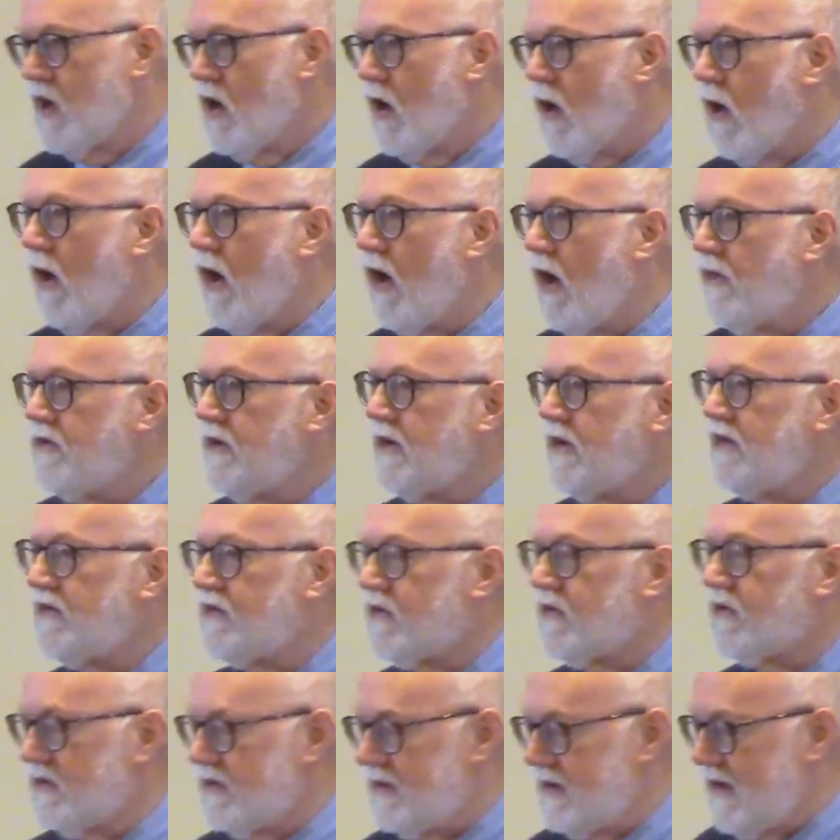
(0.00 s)
All these
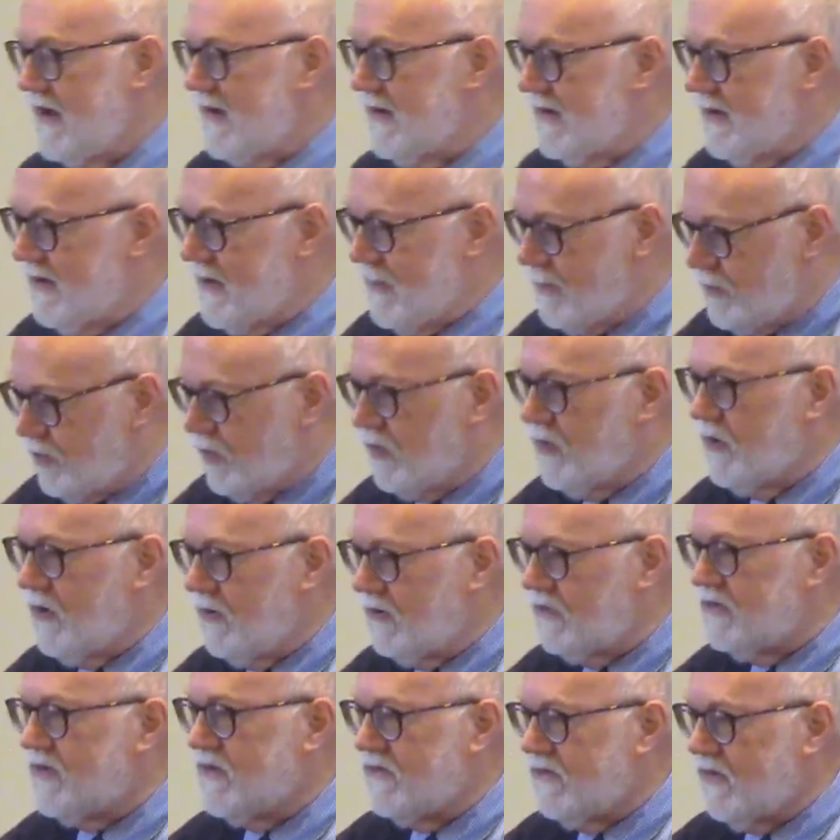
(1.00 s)
are intended to
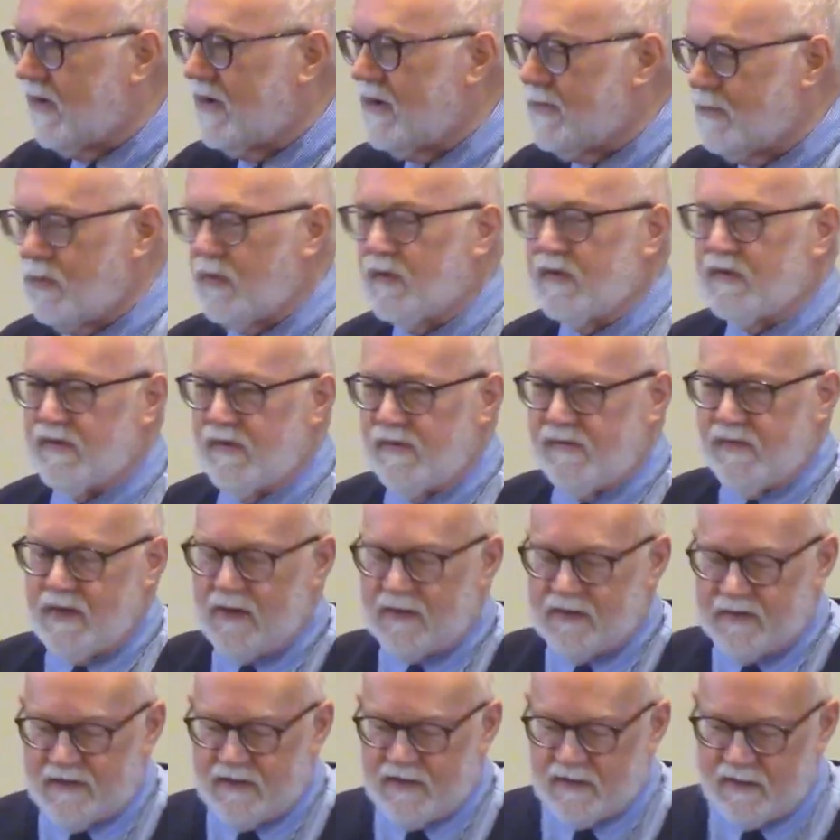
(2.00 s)
produce the very
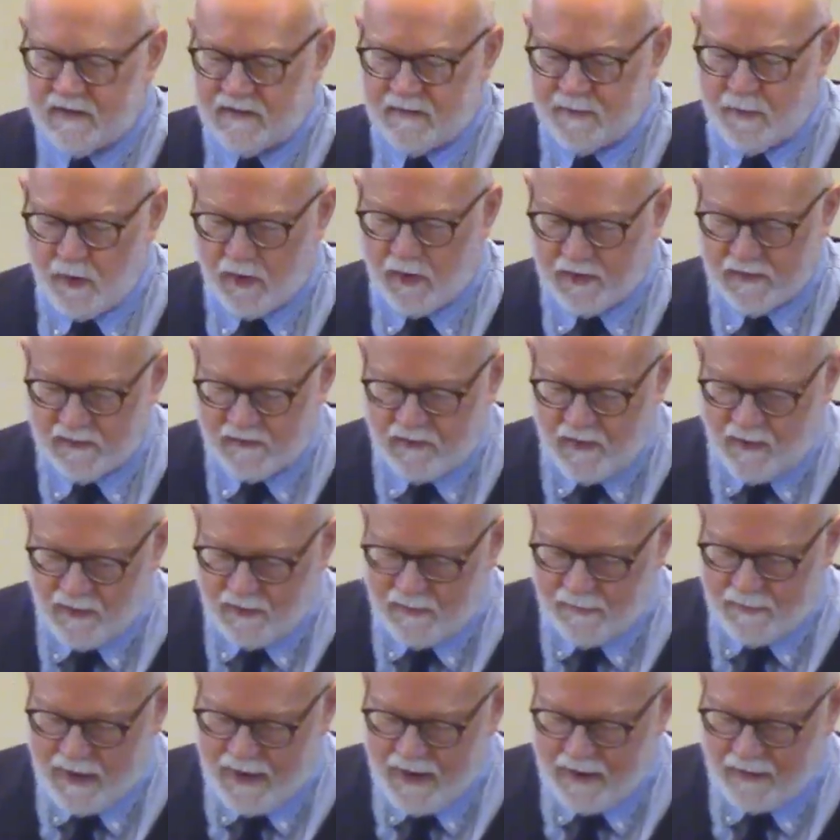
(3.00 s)
perseverance that this book is all
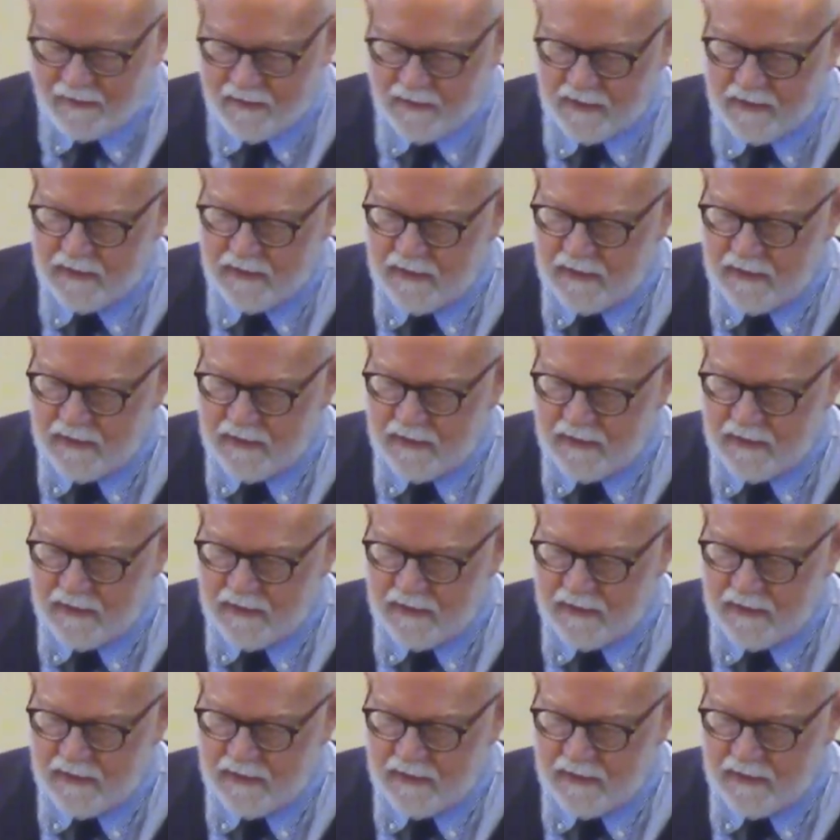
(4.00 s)
about.